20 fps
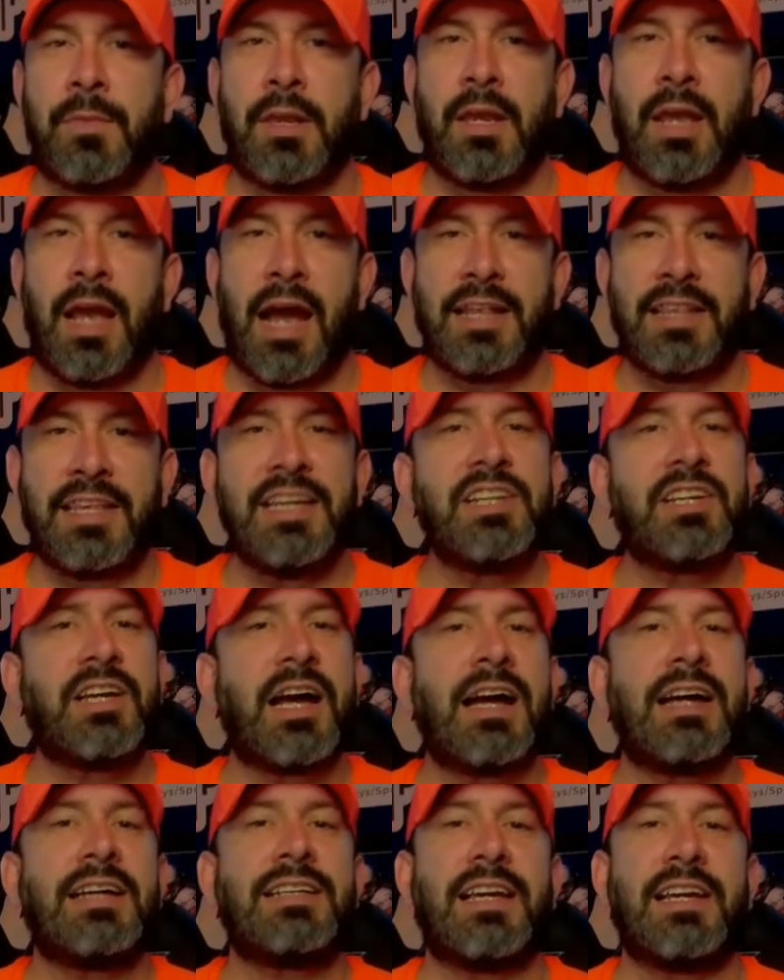I think a
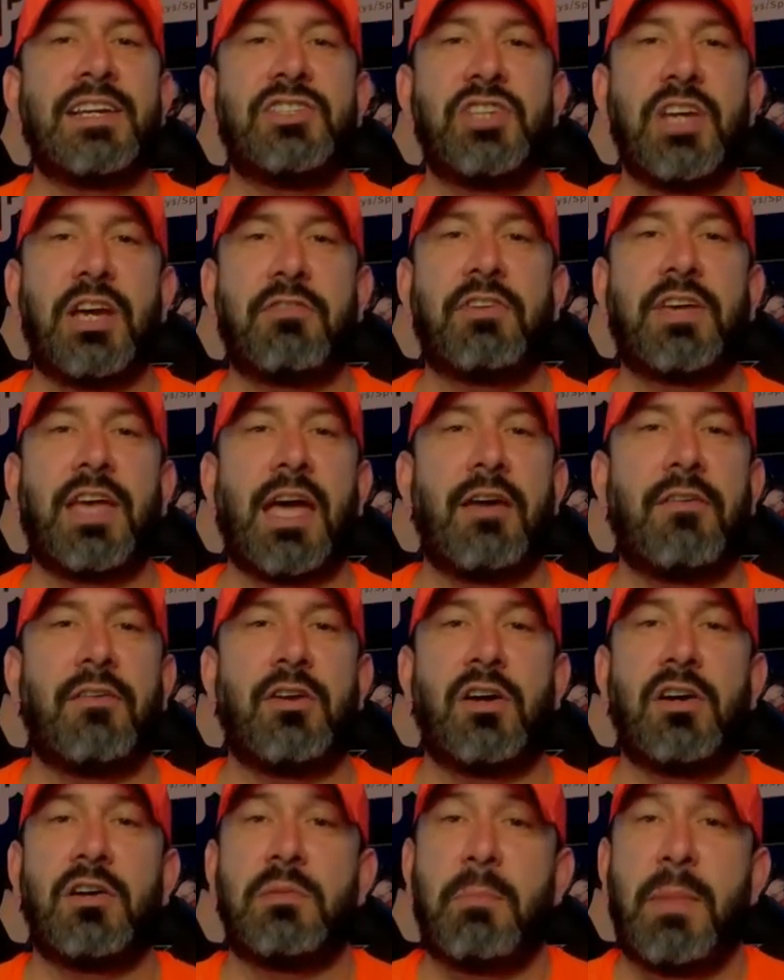guy like Jeff
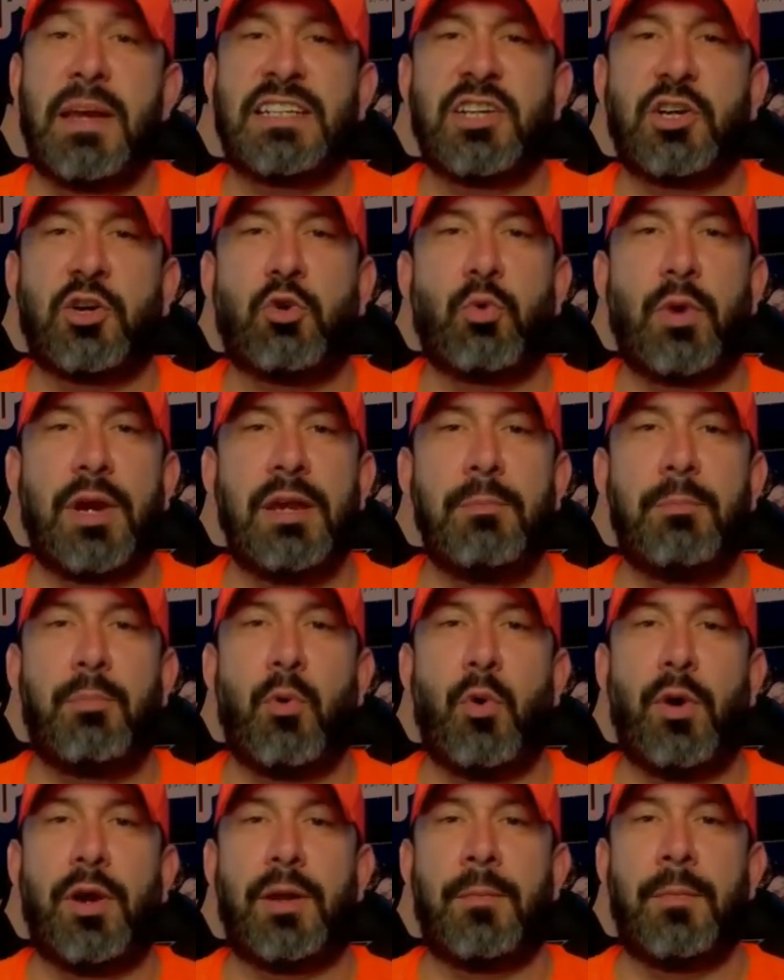Kavanaugh makes a great
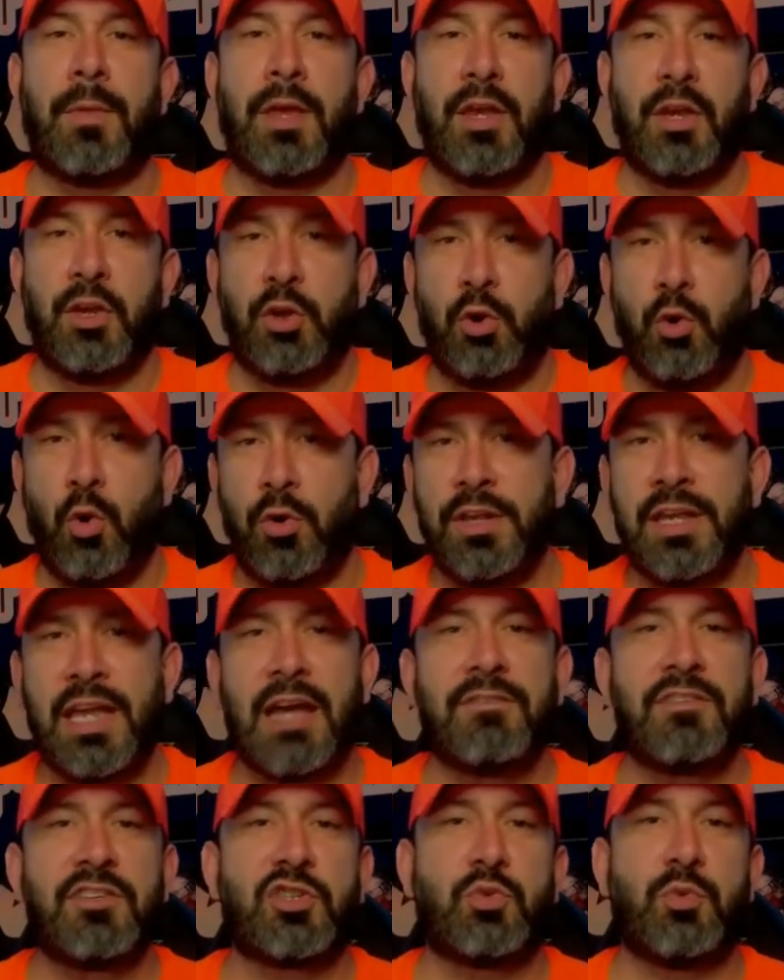point. You only
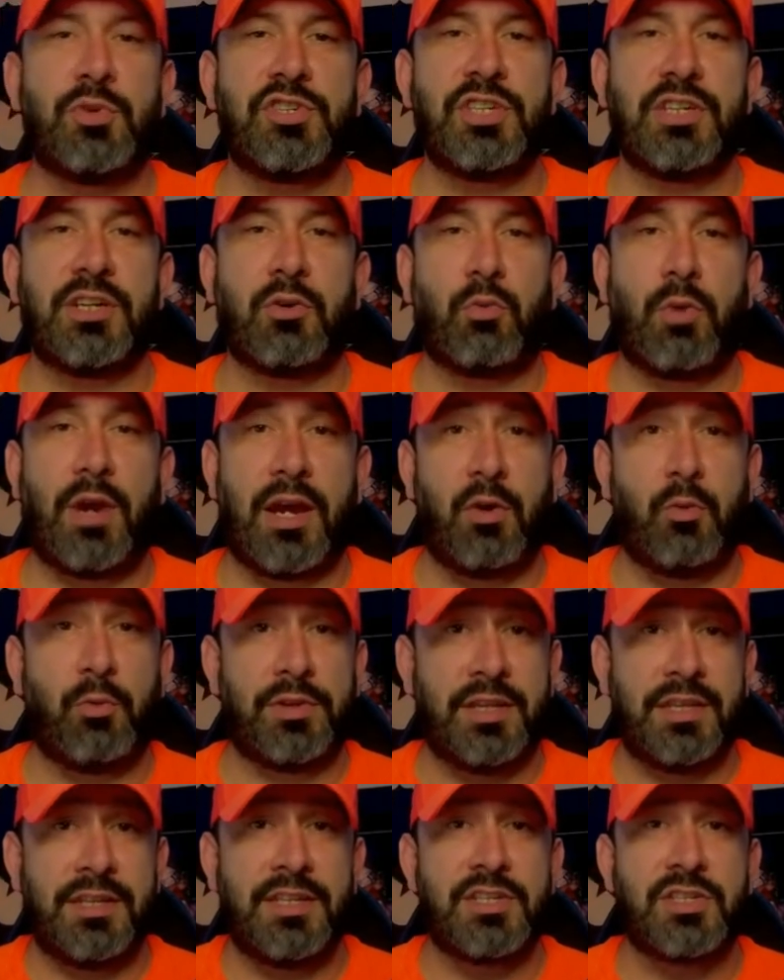have the switching around
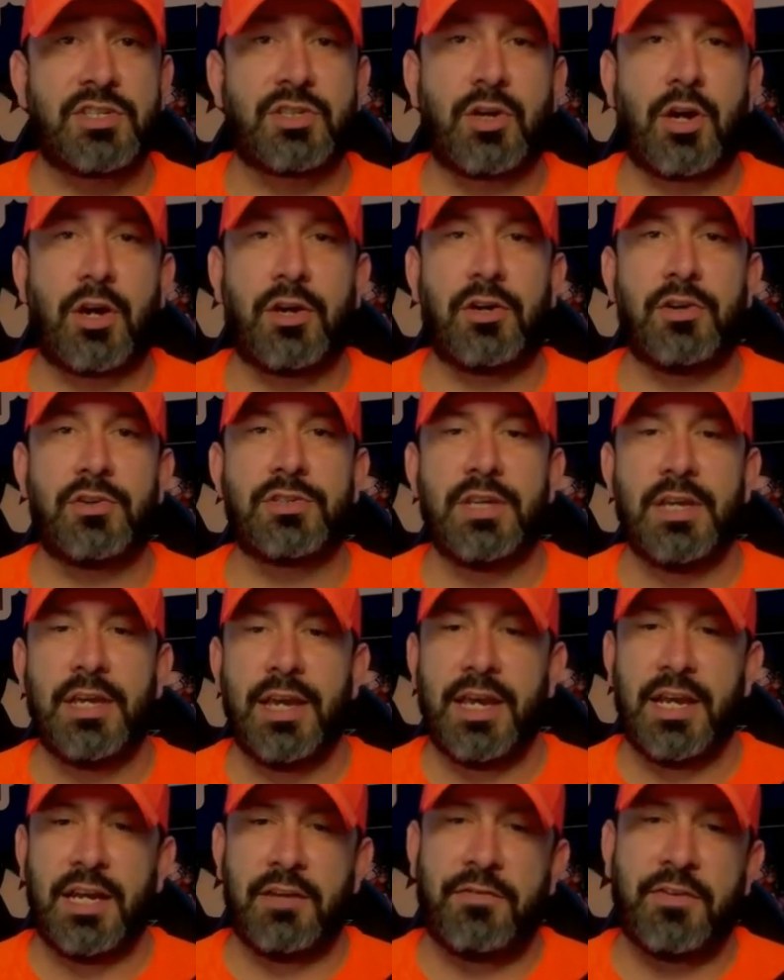within the starters,
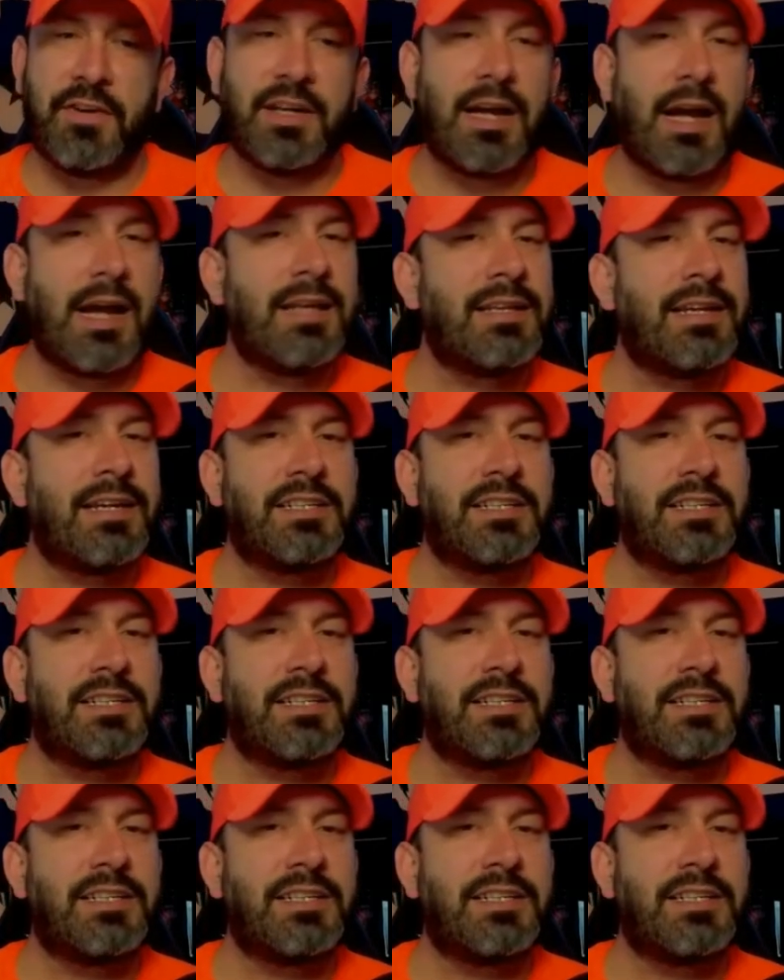and if a guy like